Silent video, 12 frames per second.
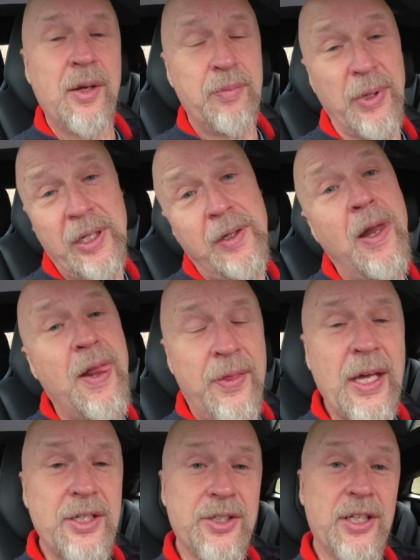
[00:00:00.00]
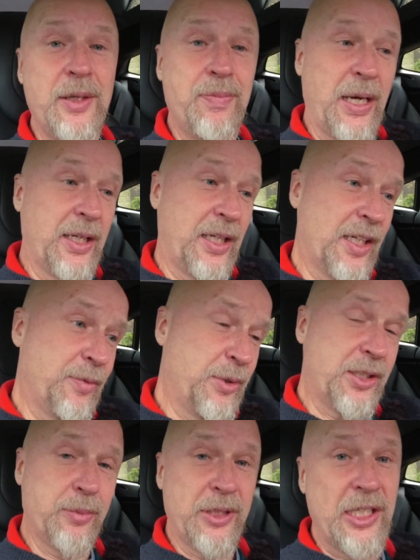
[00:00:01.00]
But that journey back gave me
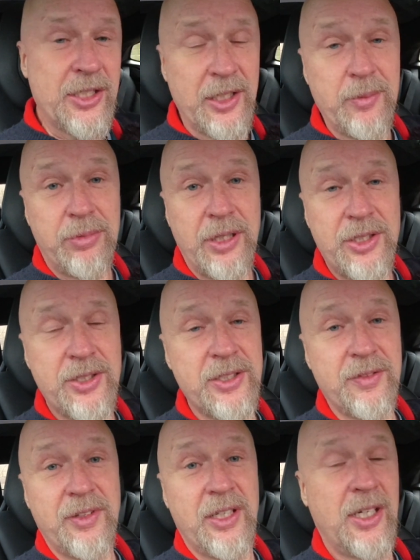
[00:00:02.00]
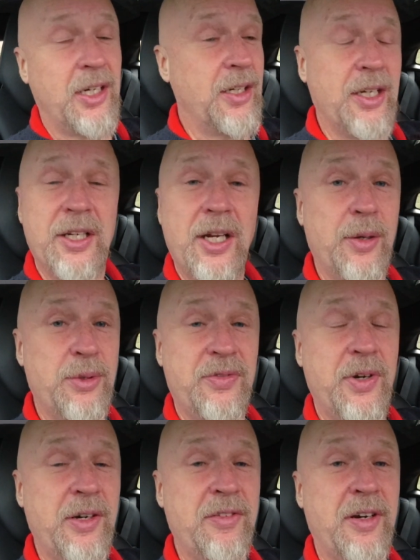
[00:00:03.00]
some initial impressions of the car, and I was
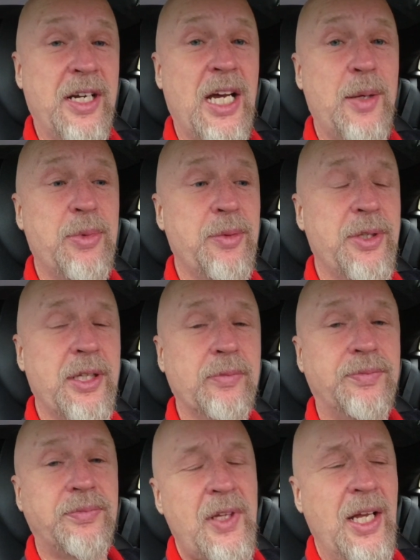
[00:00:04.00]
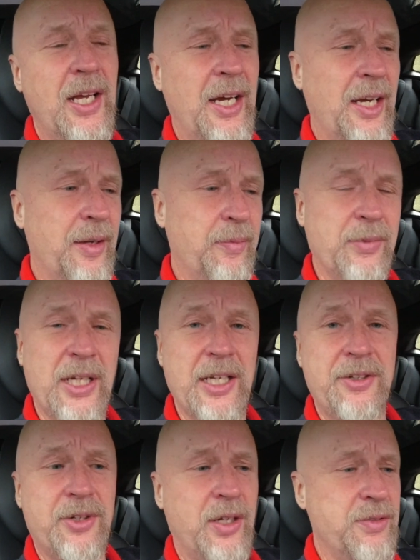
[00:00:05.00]
very, very happy with it.
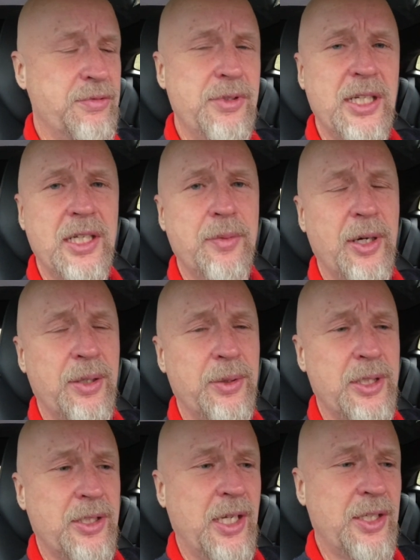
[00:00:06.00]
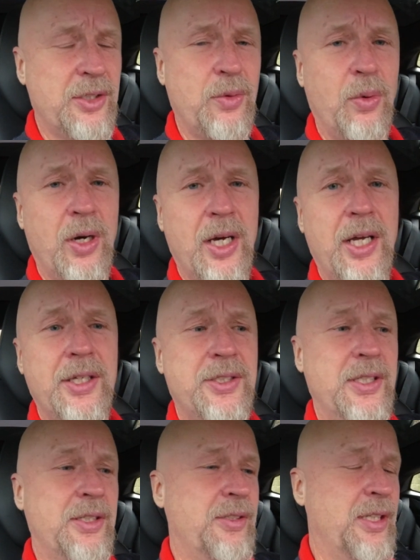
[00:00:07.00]
It drives really well. It's
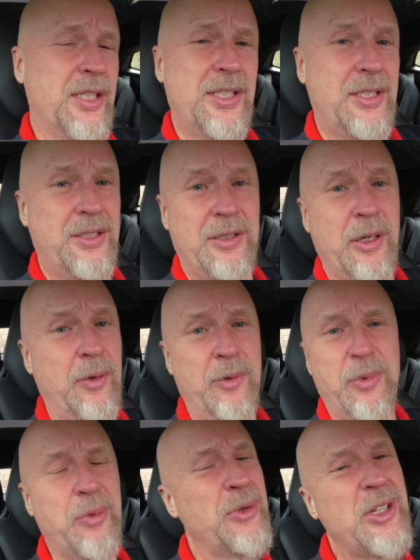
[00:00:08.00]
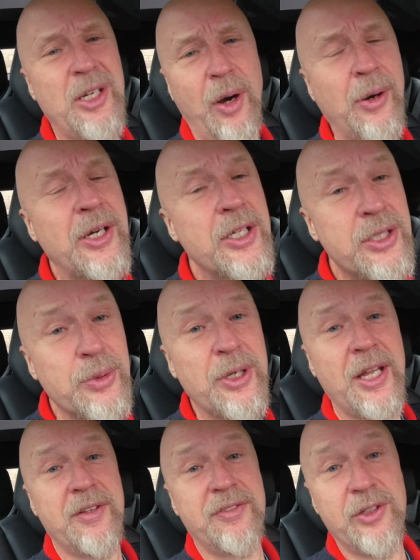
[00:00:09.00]
quiet. But you know, I'm going to do
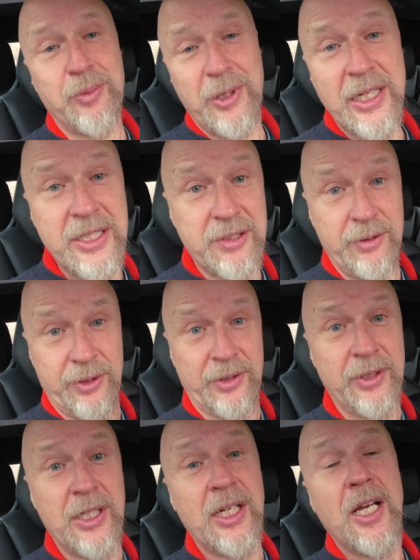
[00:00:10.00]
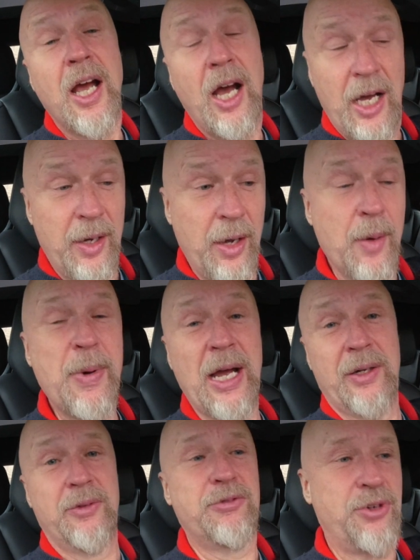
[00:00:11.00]
another film later on
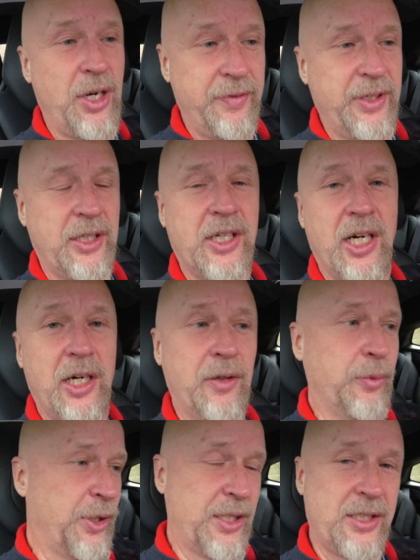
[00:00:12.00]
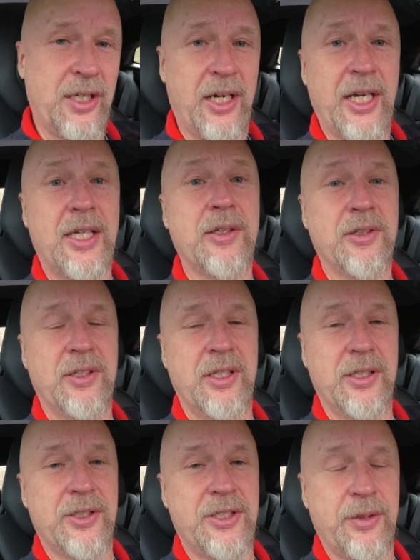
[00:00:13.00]
about driving the car and what it's like, and
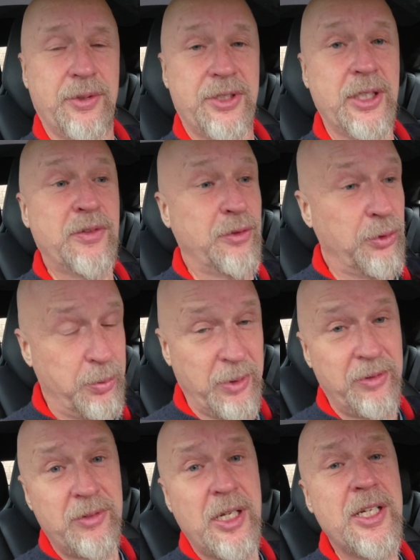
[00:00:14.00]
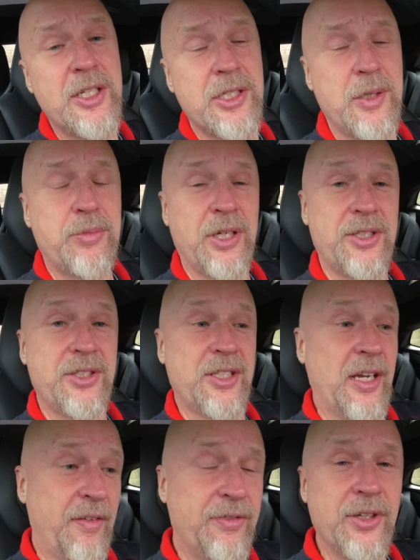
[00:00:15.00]
so on and so forth. But initial impressions
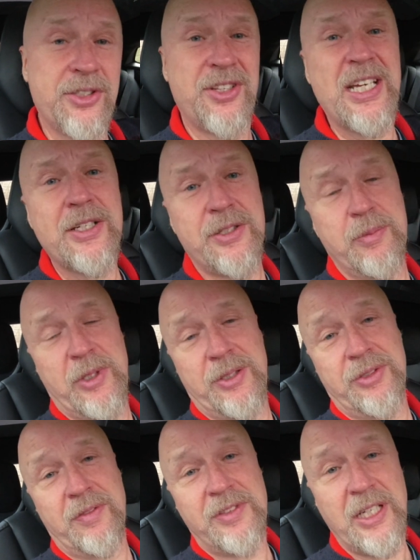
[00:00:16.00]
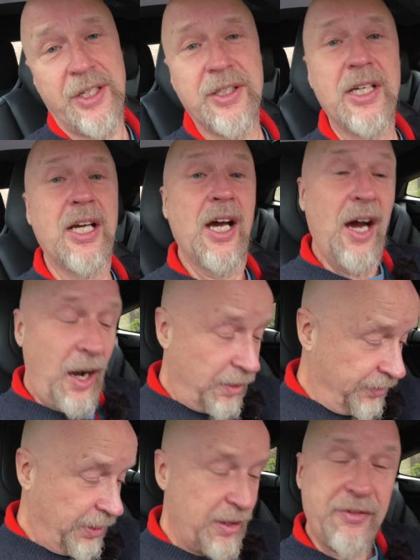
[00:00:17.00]
in that first 1,000 miles I've done
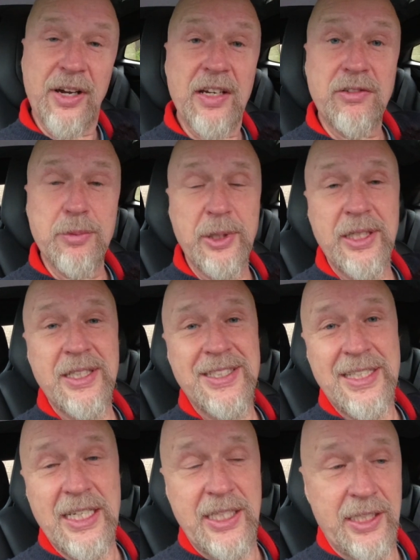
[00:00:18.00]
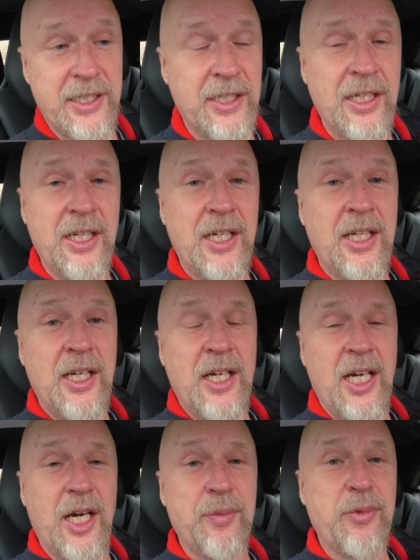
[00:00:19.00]
are very favourable indeed.
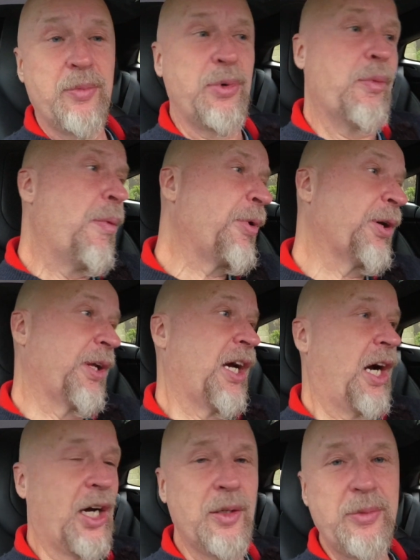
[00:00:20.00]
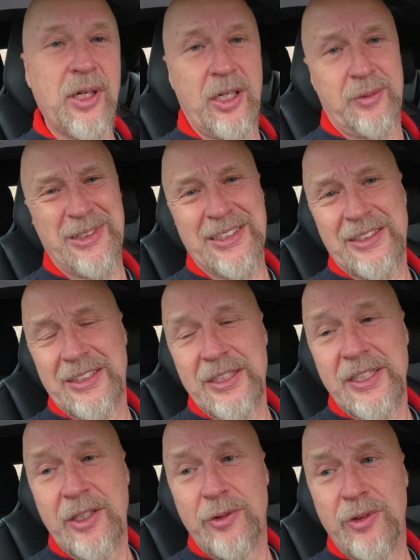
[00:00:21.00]
But when we got it home, I mean, as I
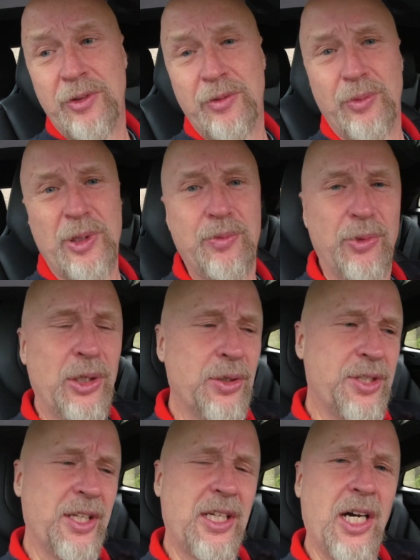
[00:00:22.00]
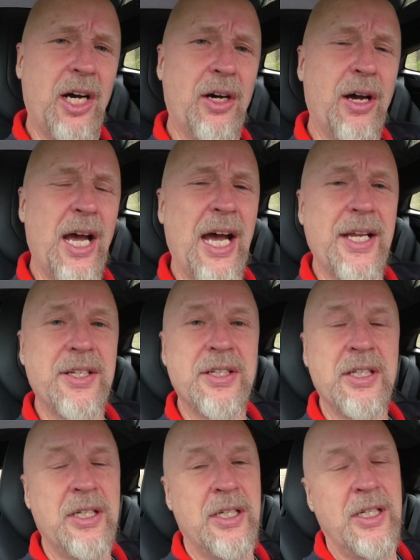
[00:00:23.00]
said, we looked at the car and
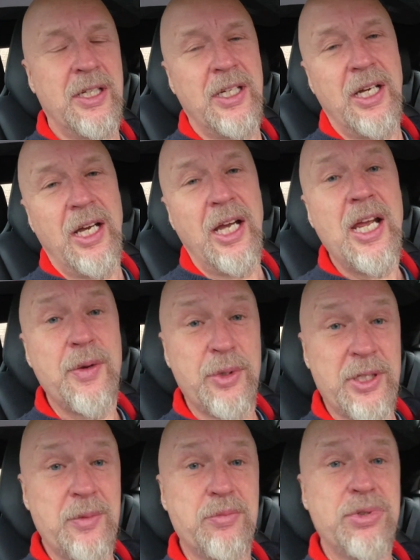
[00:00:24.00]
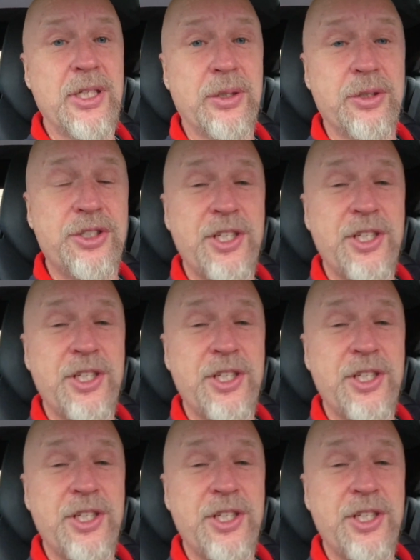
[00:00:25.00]
it was in pretty good